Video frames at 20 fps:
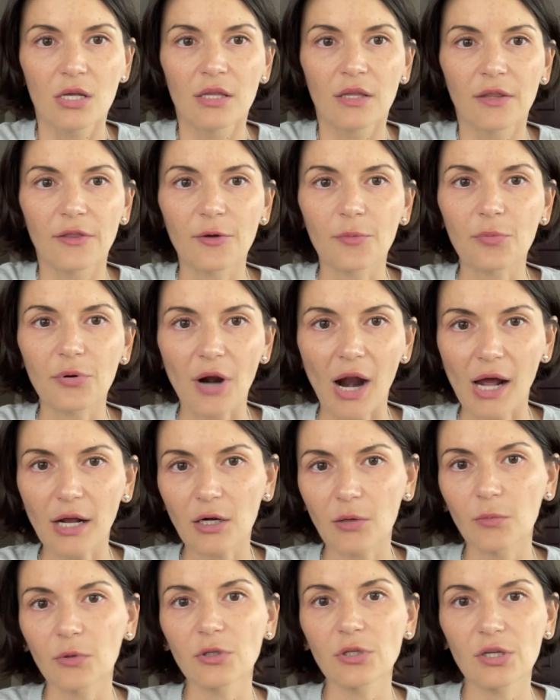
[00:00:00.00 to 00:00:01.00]
The
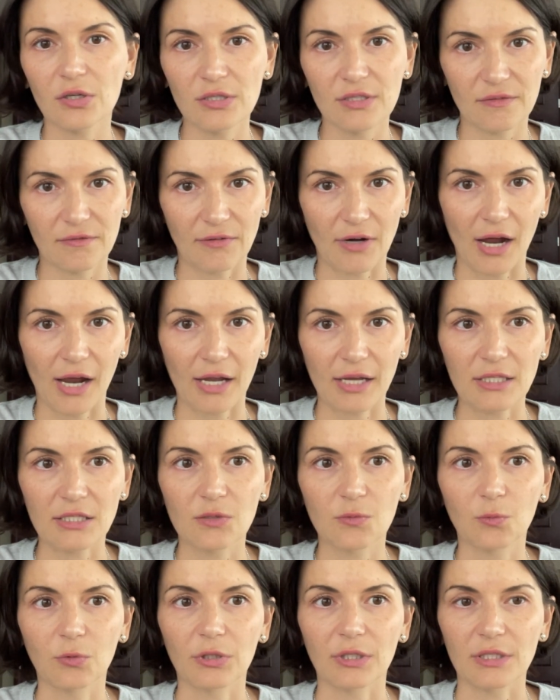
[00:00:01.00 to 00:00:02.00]
program on your device
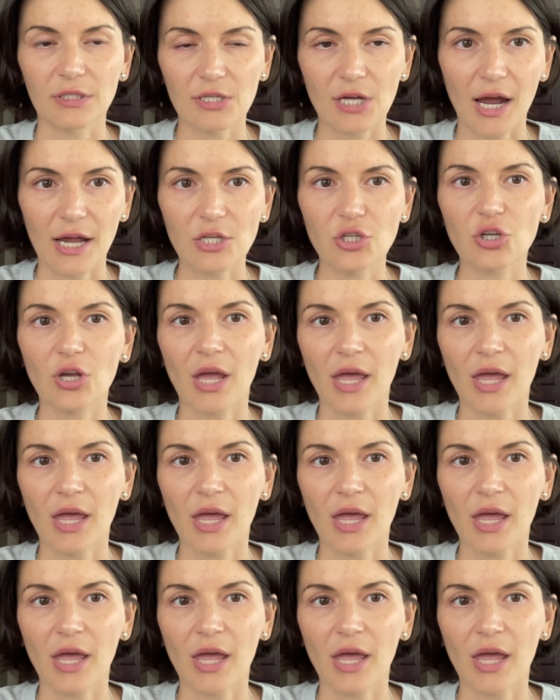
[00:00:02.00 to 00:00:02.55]
would attach